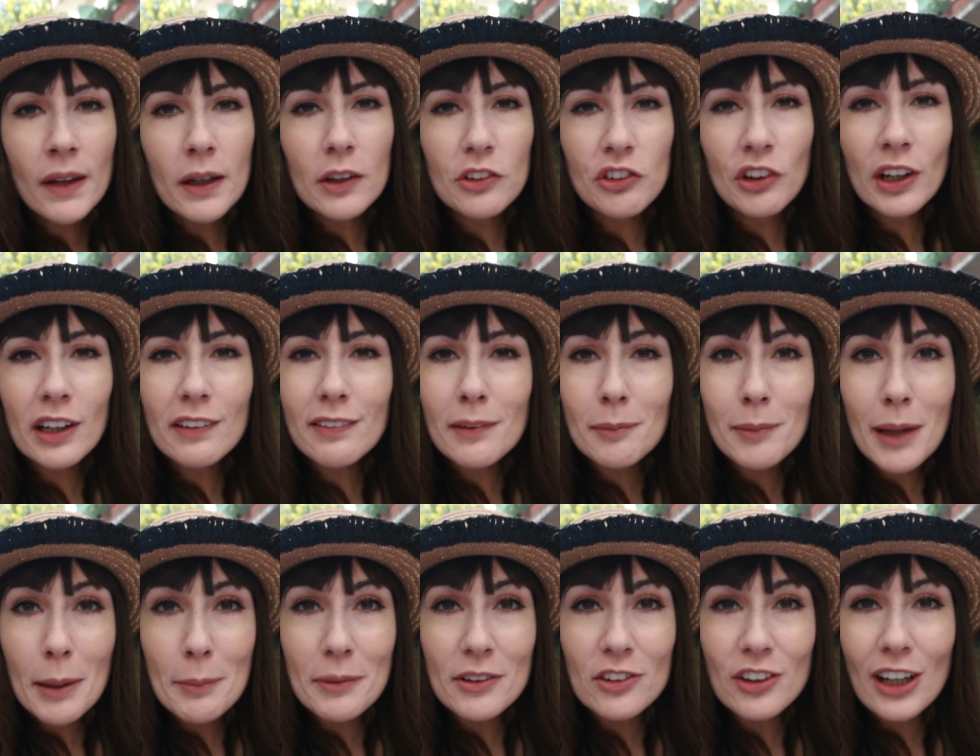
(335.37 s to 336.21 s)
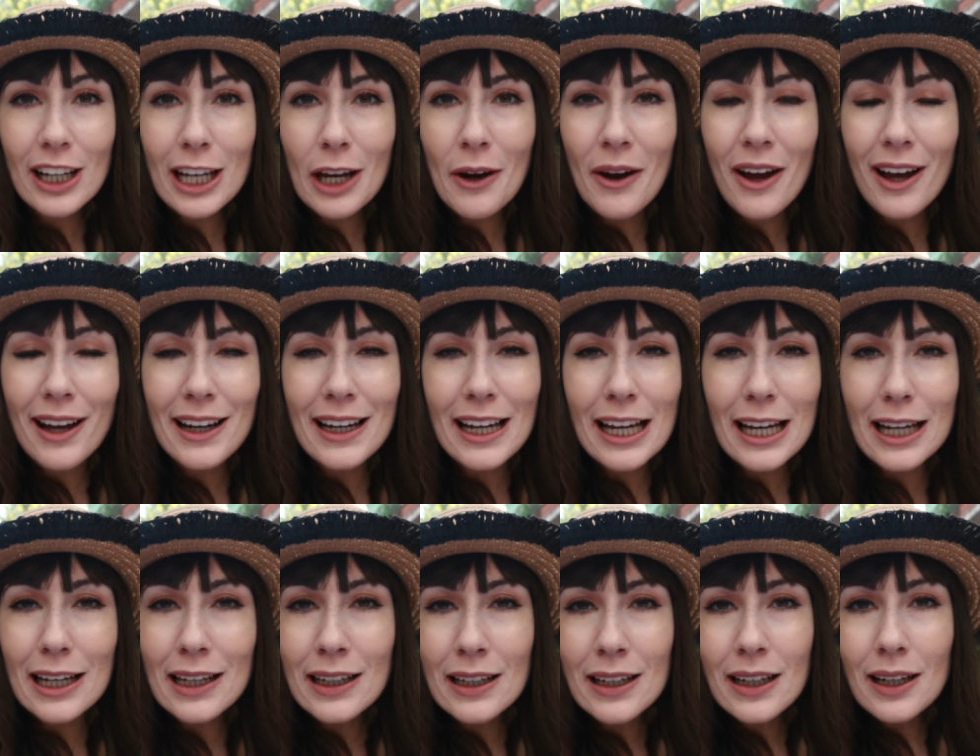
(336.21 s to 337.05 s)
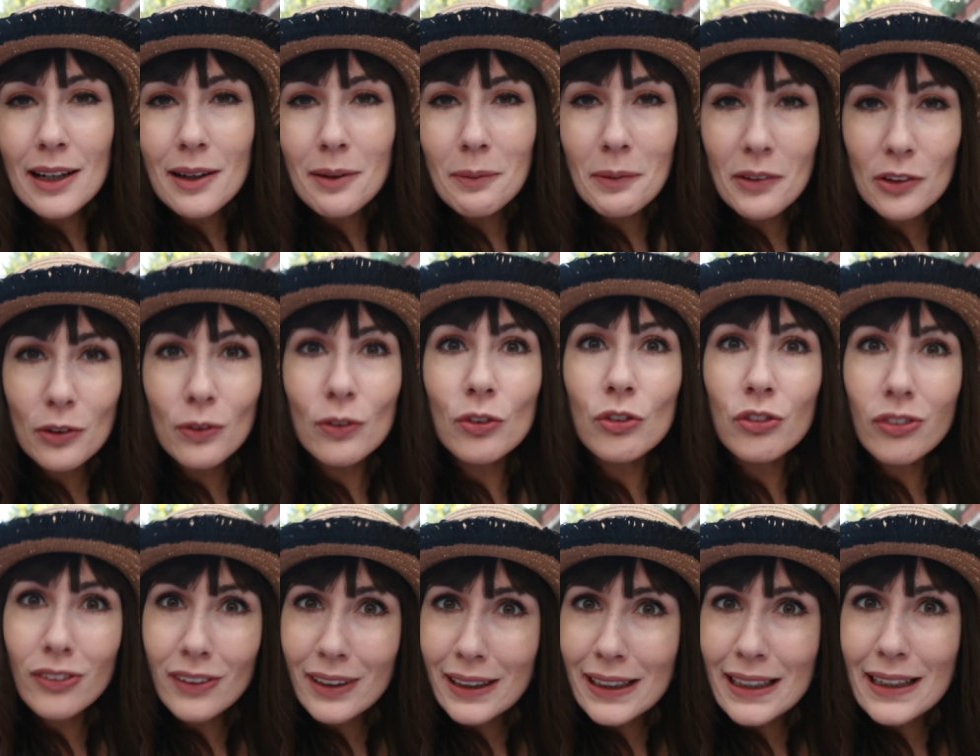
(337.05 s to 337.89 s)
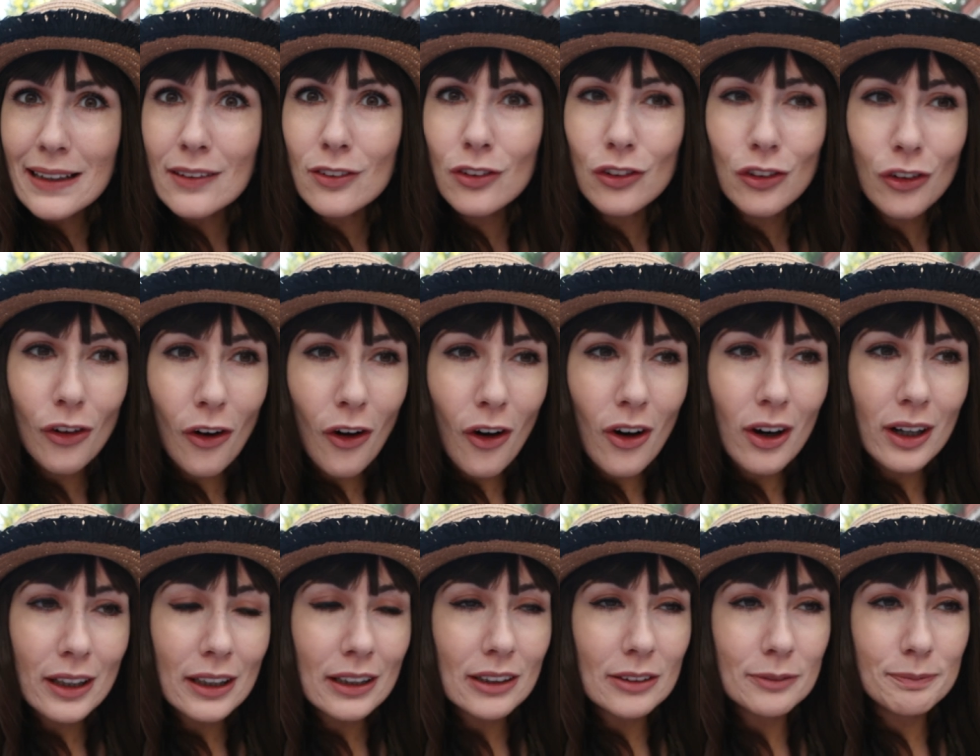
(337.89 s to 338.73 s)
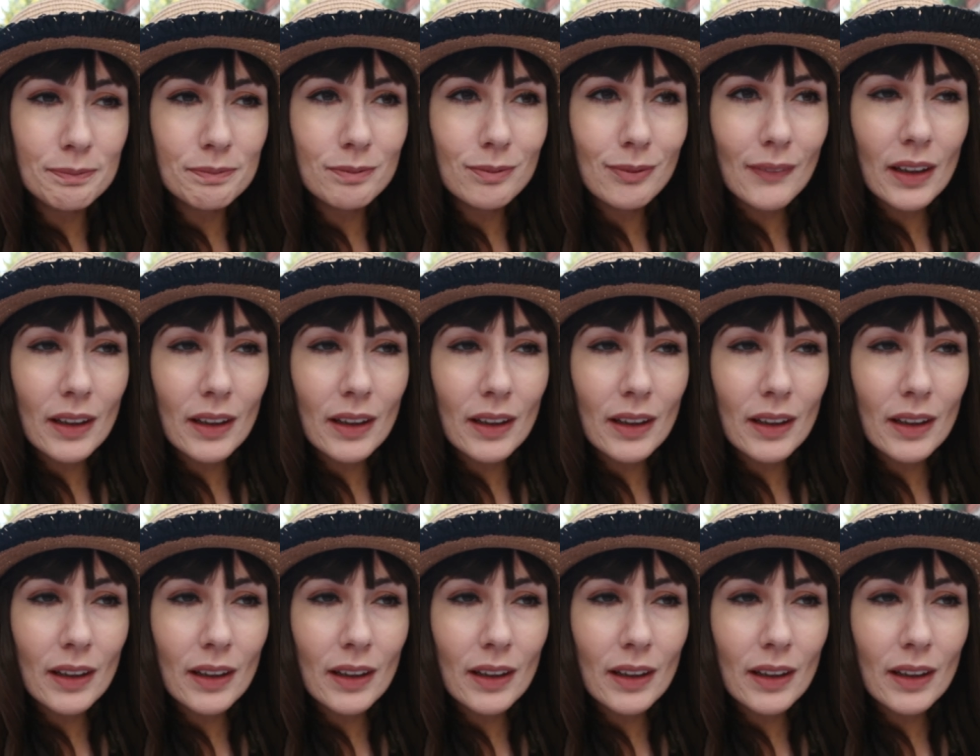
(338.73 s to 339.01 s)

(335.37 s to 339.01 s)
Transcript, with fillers: I tried some limoncello earlier which was really strong like,